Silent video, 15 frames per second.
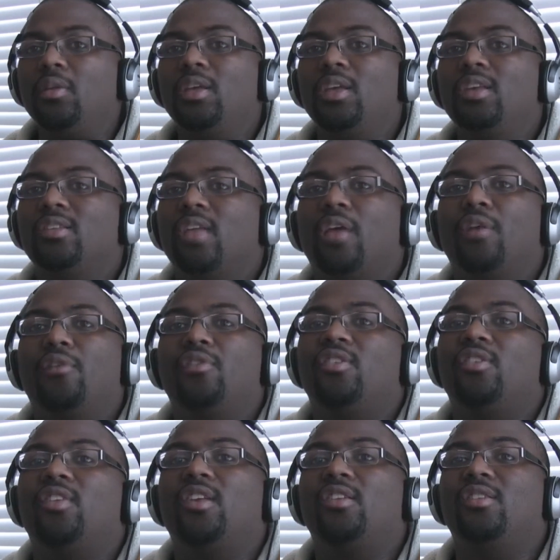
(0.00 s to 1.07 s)
he's like
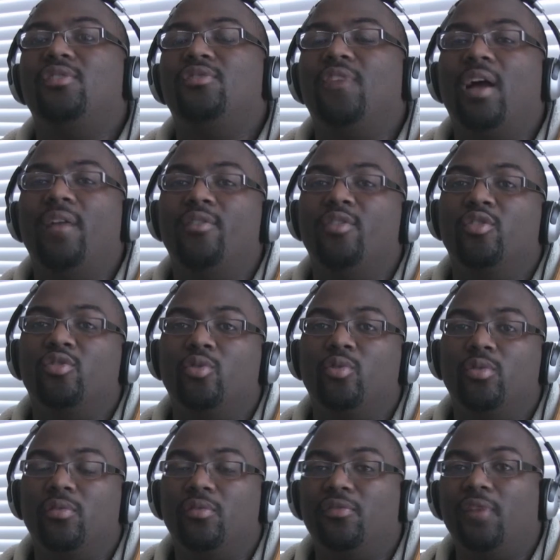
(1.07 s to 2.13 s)
65 years
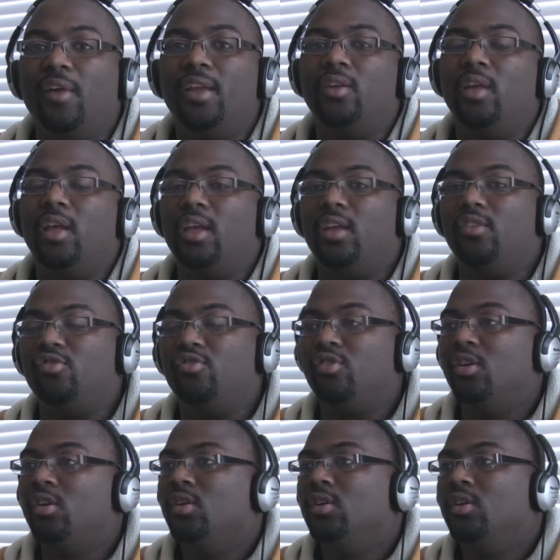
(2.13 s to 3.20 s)
old in fight age.